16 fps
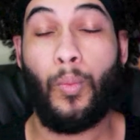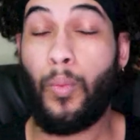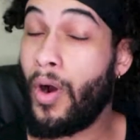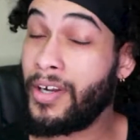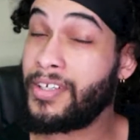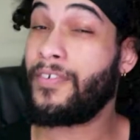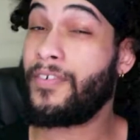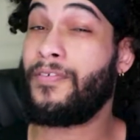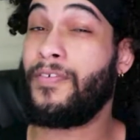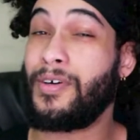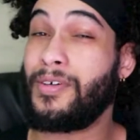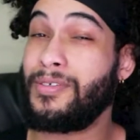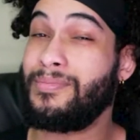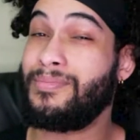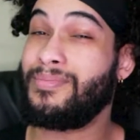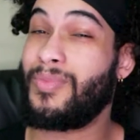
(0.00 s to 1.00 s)

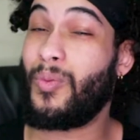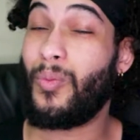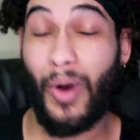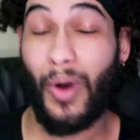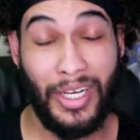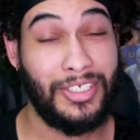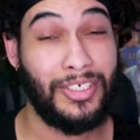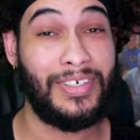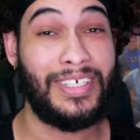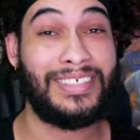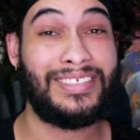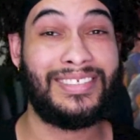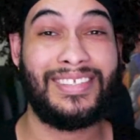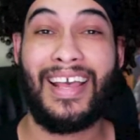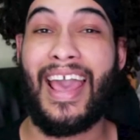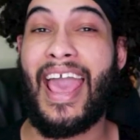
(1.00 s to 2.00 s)
wonderful,
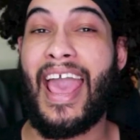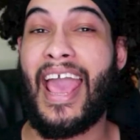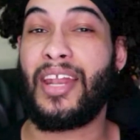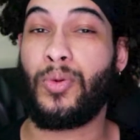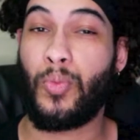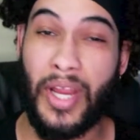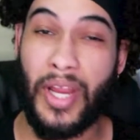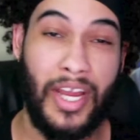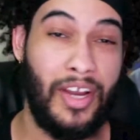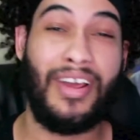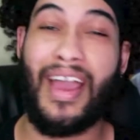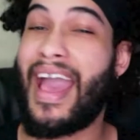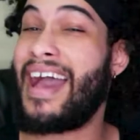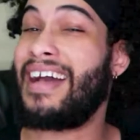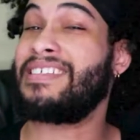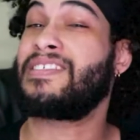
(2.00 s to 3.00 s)
wondrous, and weird
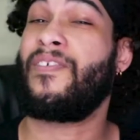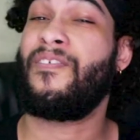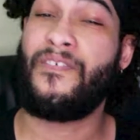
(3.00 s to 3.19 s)
as